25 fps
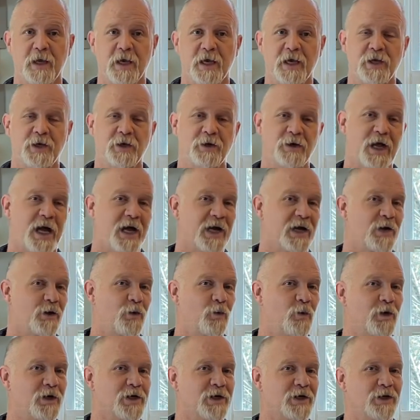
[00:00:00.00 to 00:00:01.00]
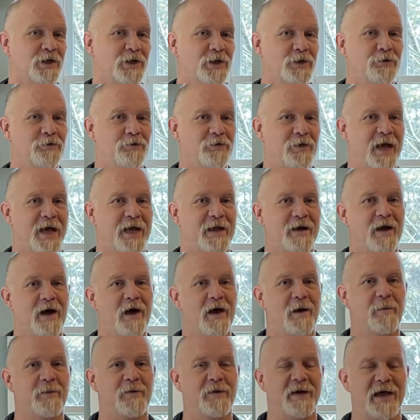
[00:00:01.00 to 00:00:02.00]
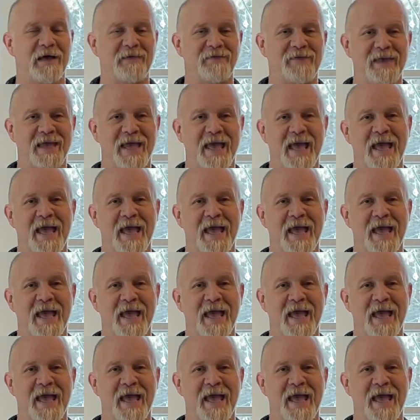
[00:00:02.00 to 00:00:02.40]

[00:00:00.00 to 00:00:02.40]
you're not going to want to glue that up at the